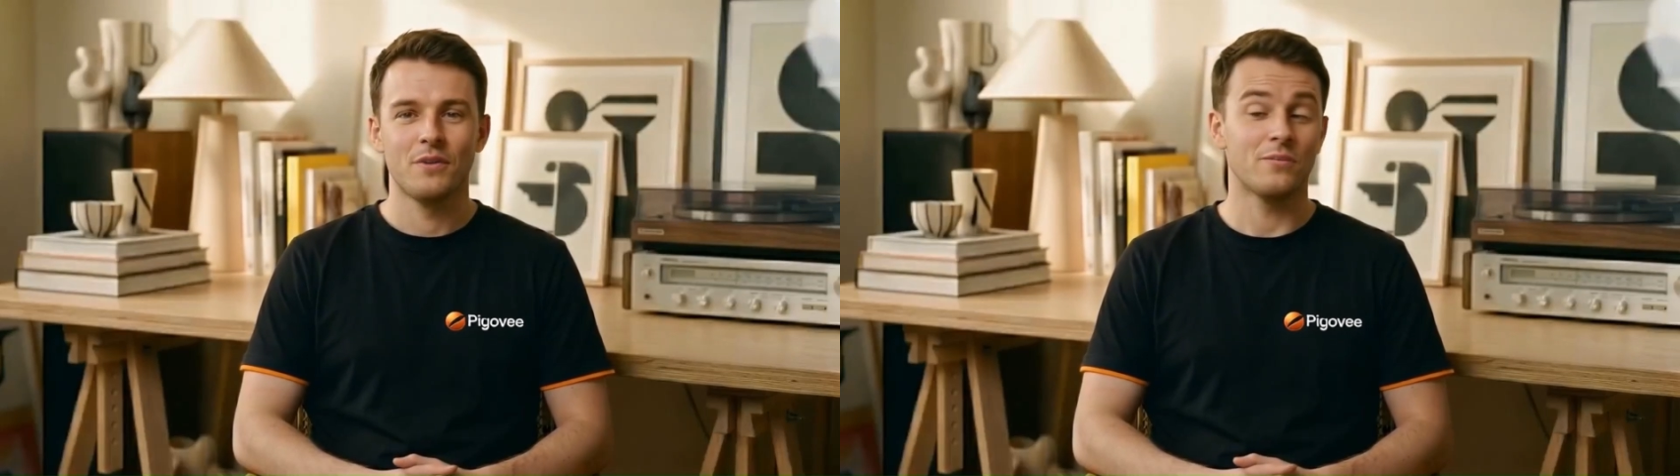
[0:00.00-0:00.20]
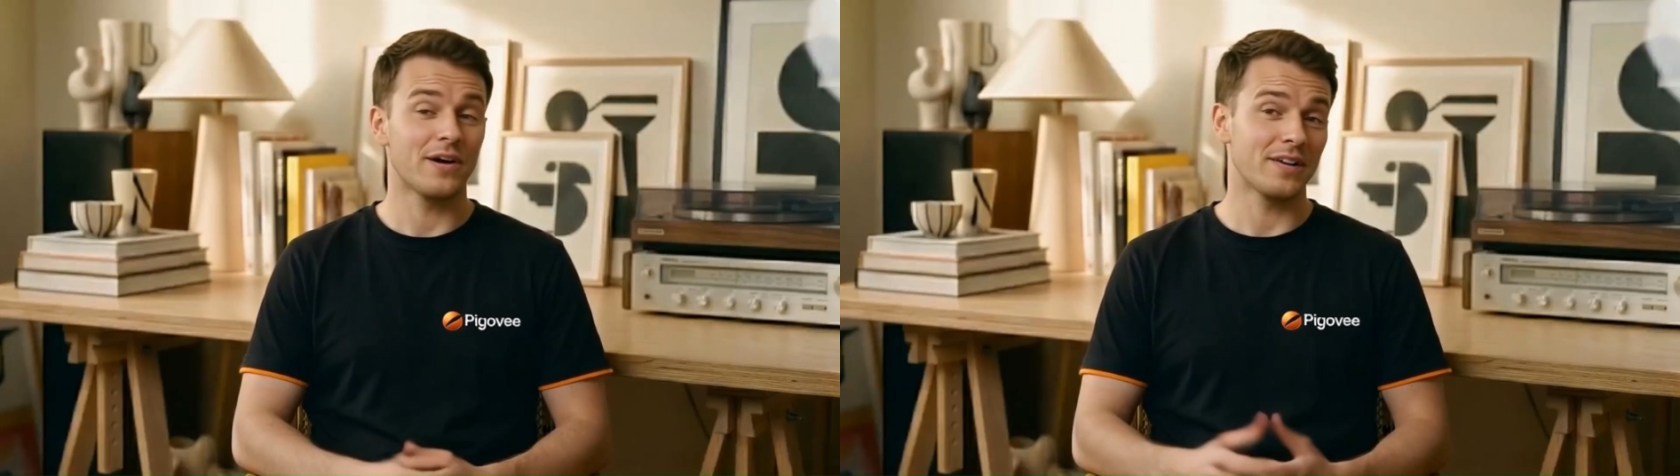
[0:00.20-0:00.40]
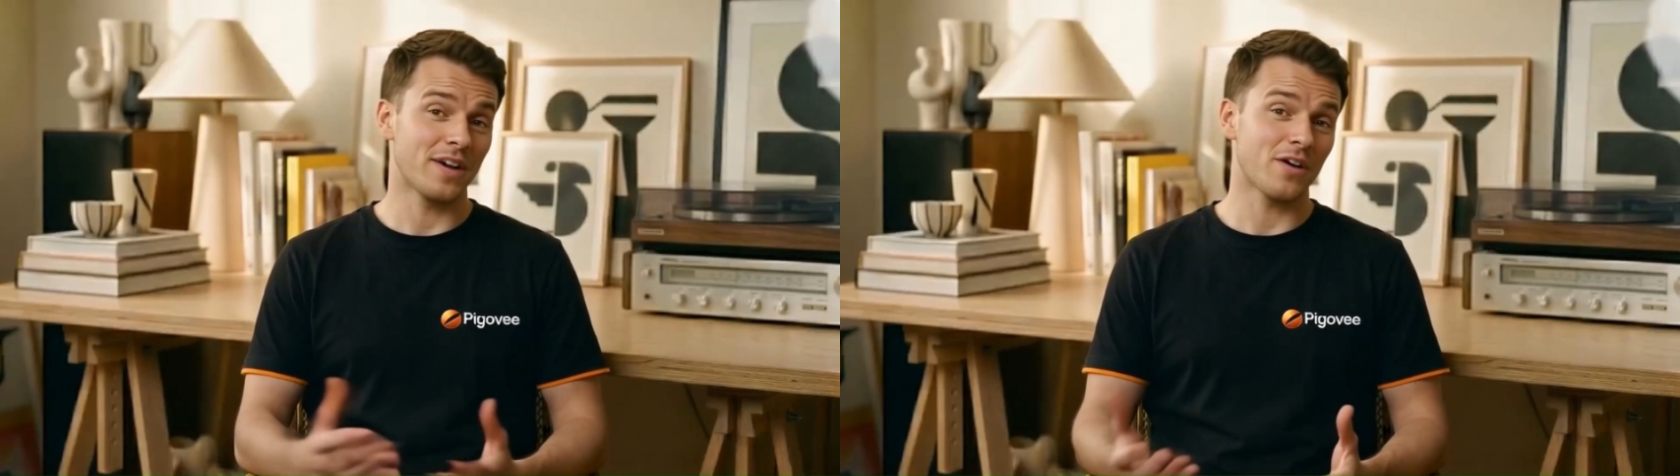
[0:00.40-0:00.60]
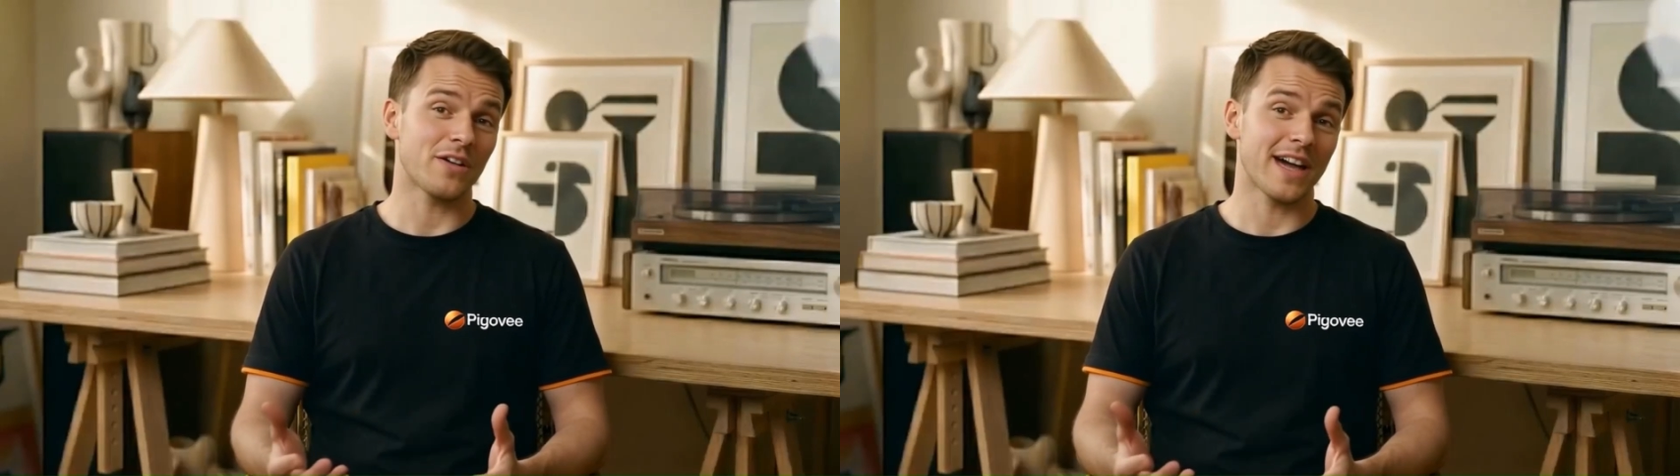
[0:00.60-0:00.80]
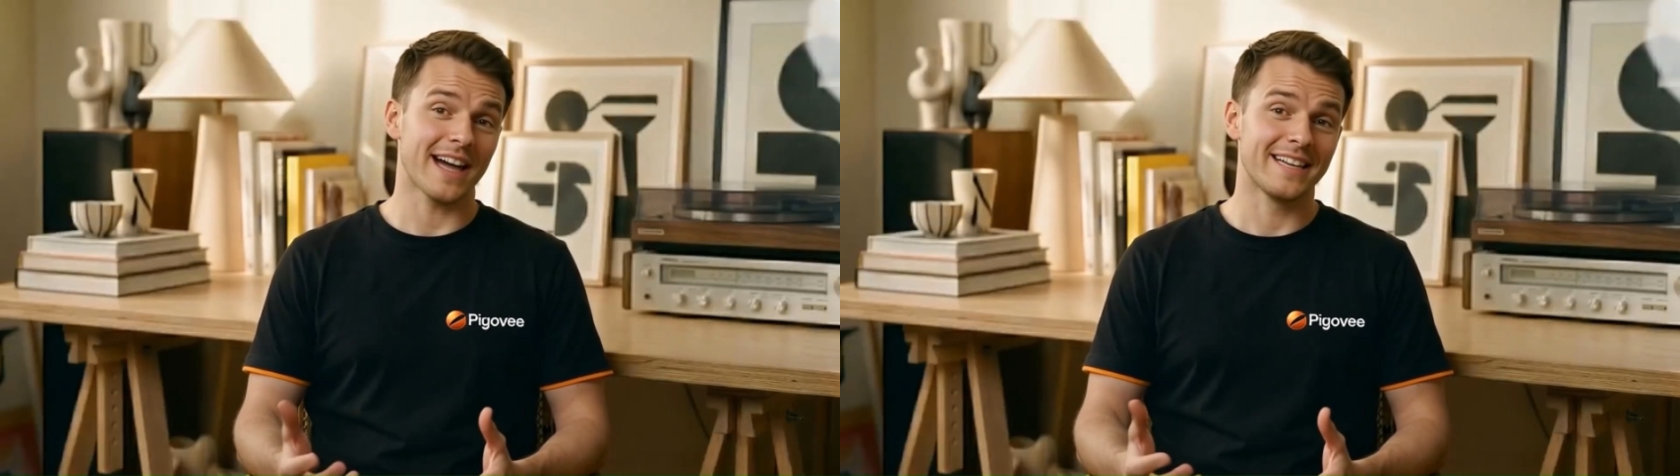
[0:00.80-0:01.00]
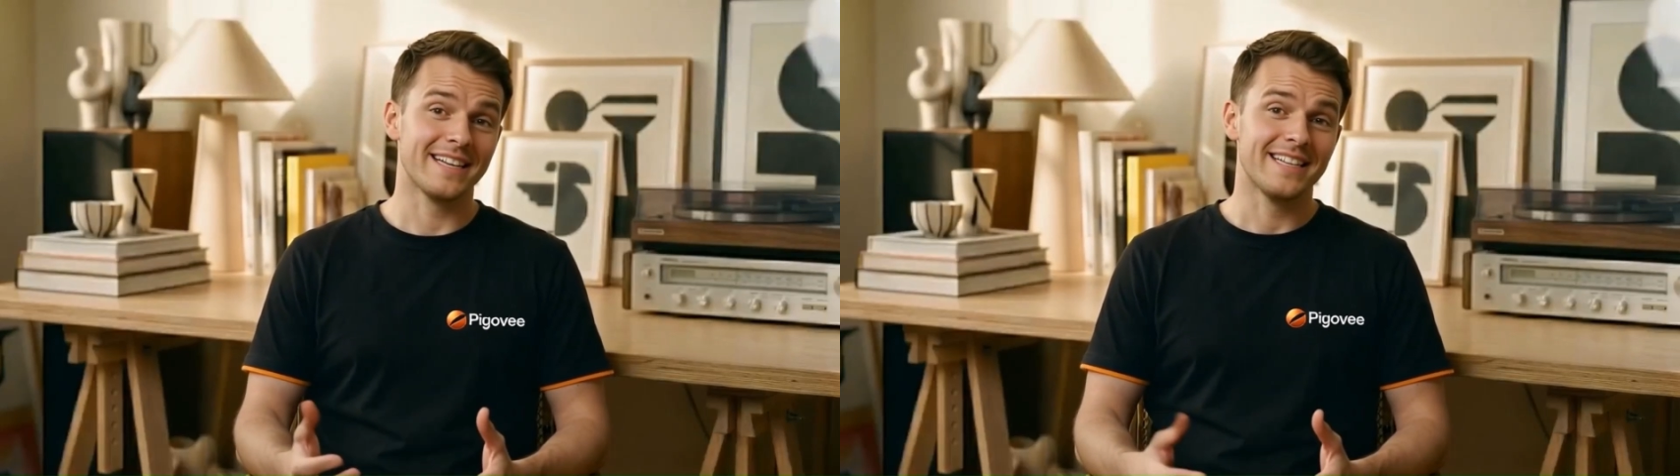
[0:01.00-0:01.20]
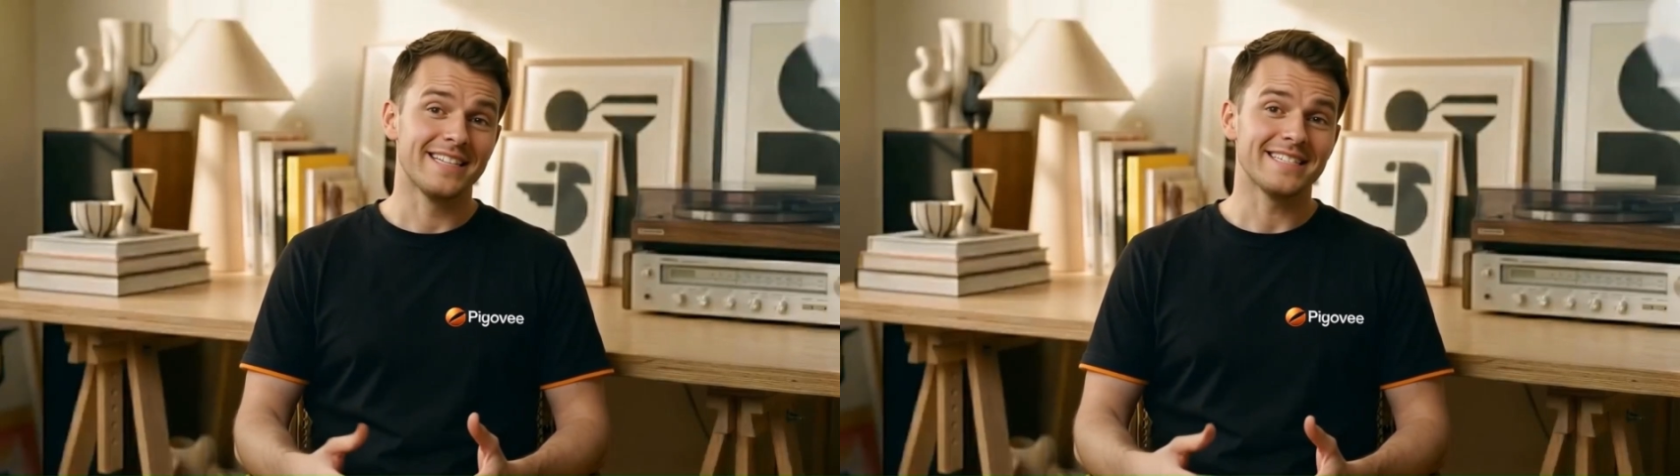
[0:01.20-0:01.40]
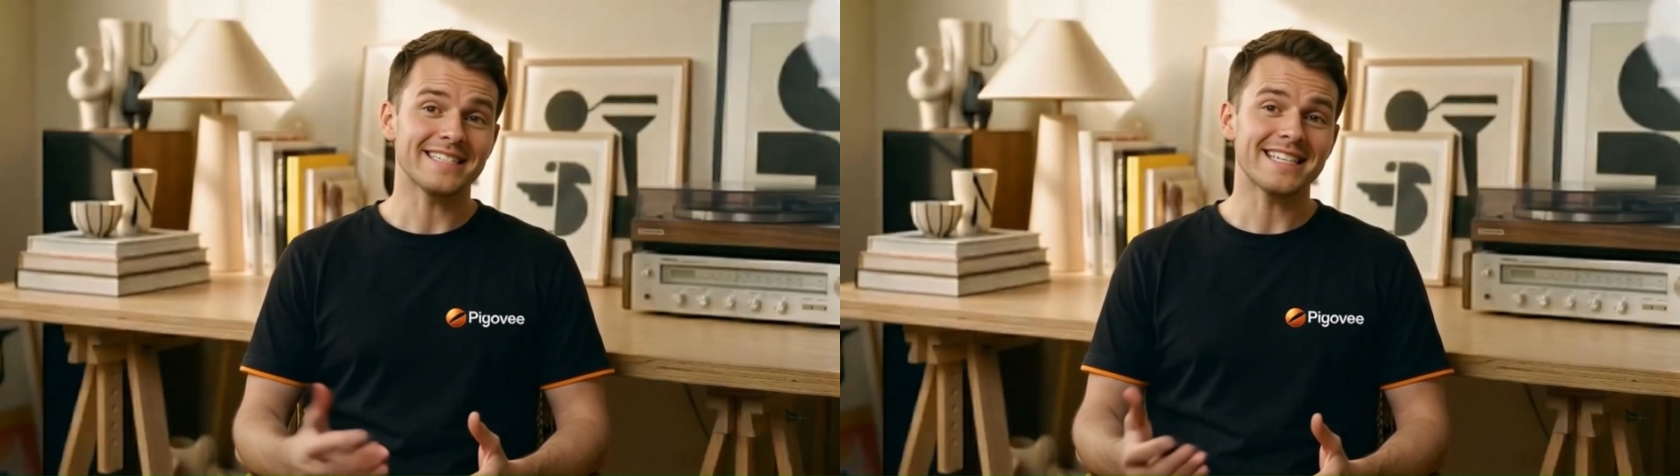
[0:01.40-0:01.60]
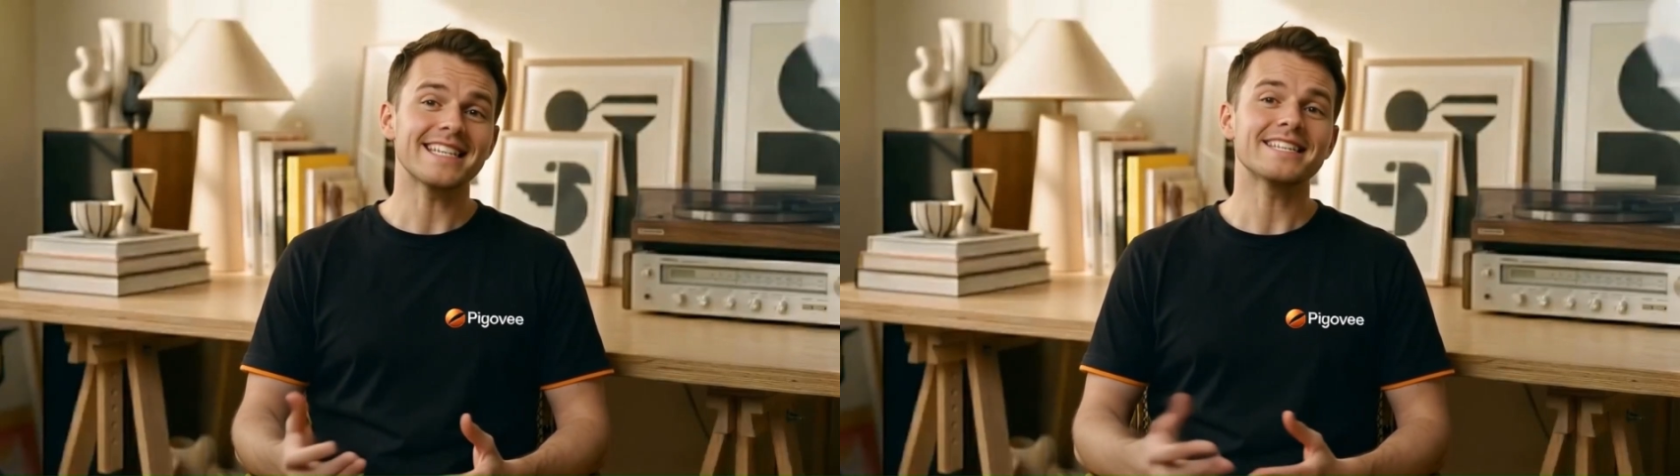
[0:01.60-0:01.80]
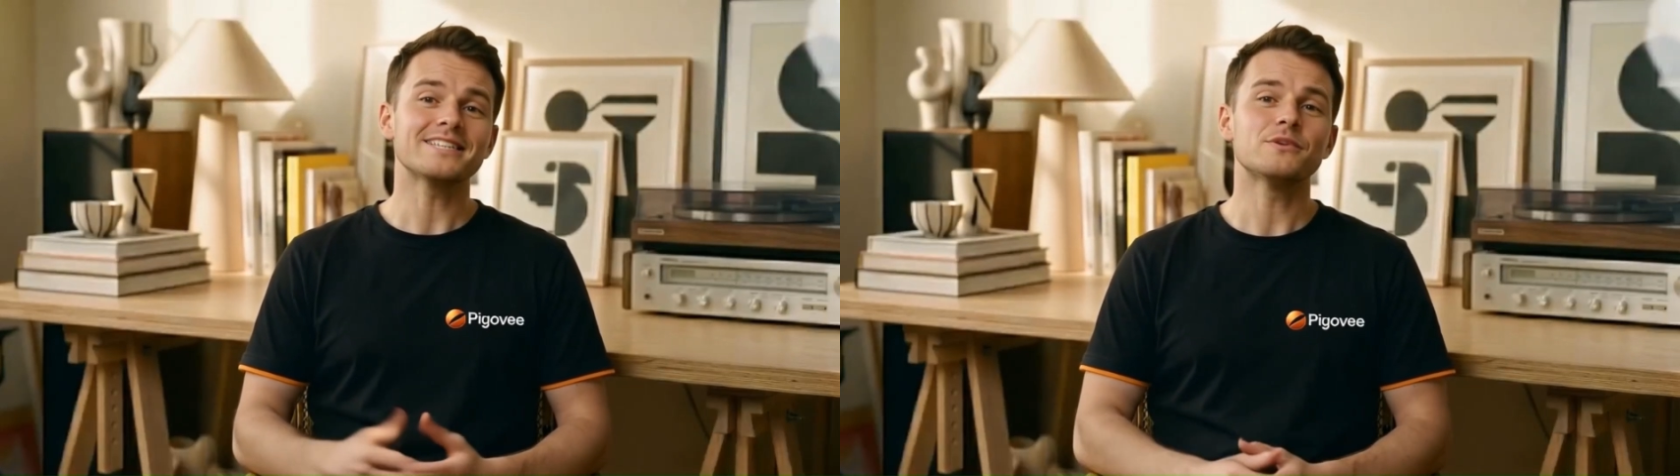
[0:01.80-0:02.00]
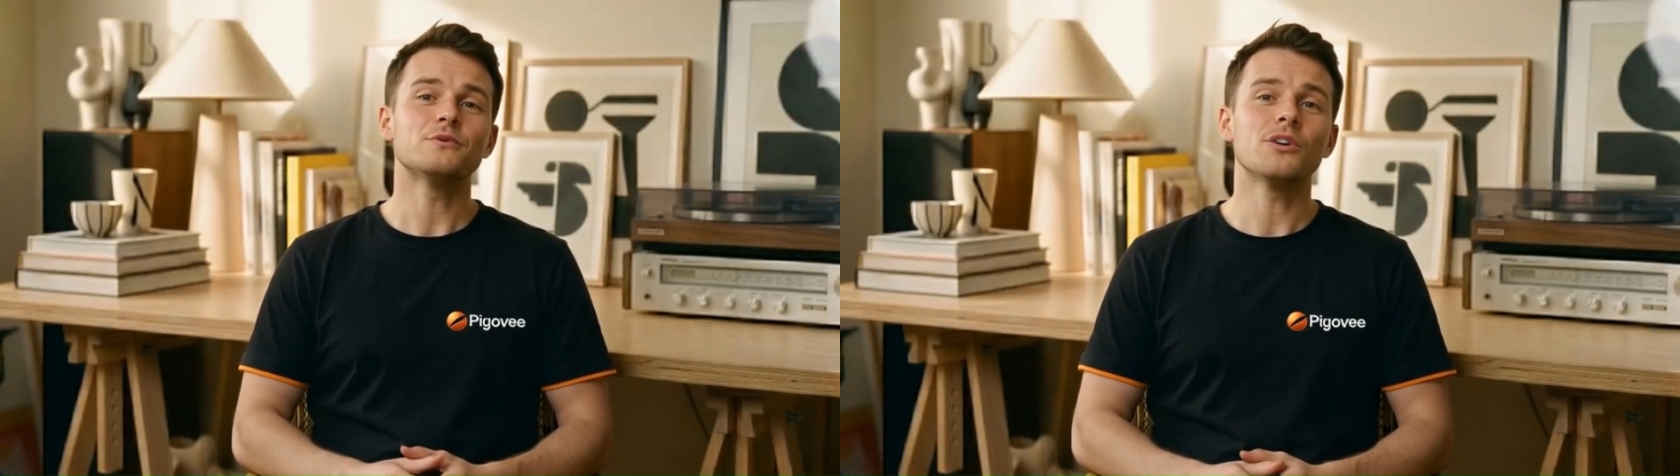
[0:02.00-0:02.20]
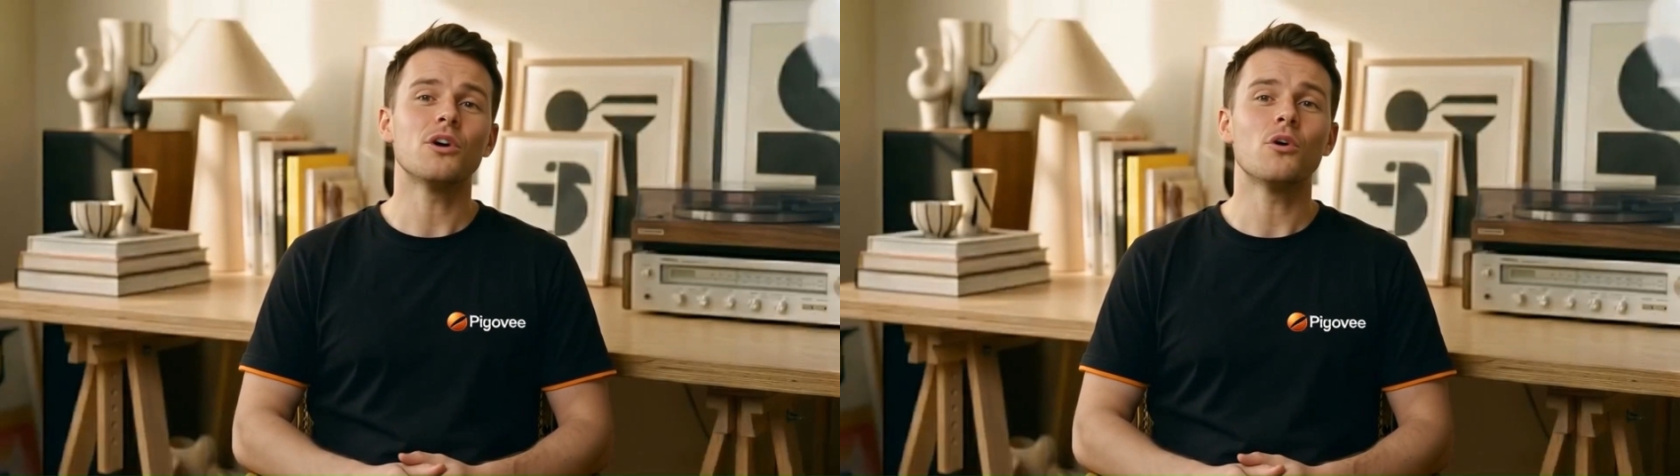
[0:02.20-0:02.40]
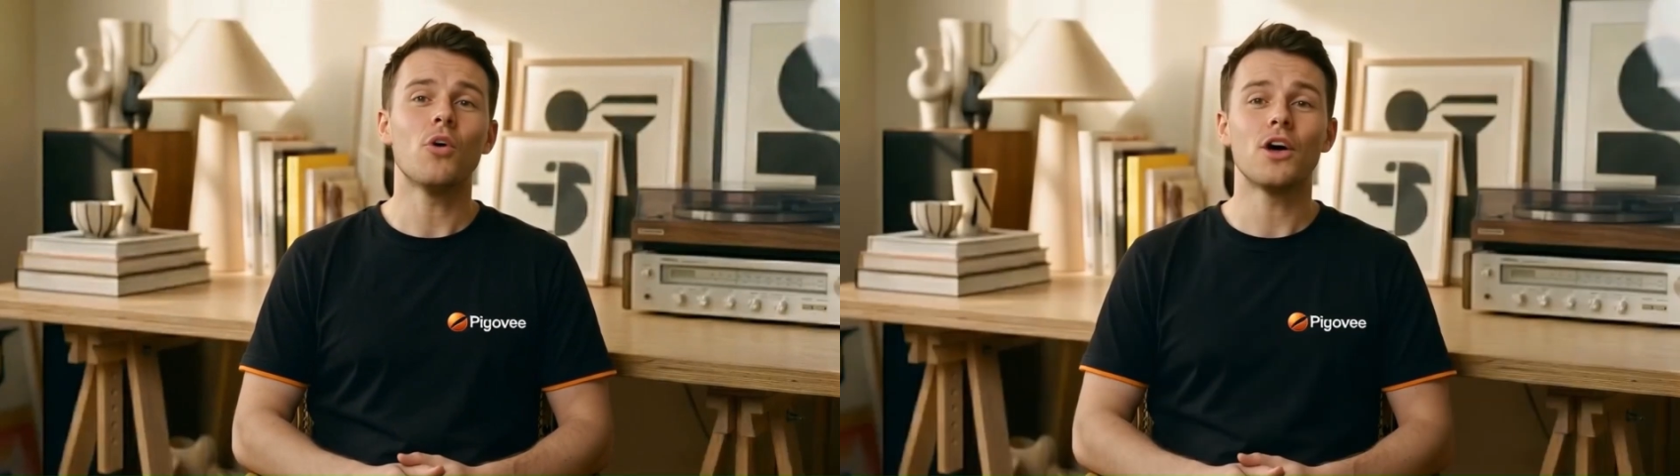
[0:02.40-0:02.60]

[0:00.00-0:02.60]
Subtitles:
But on the other hand, Seedance 2.0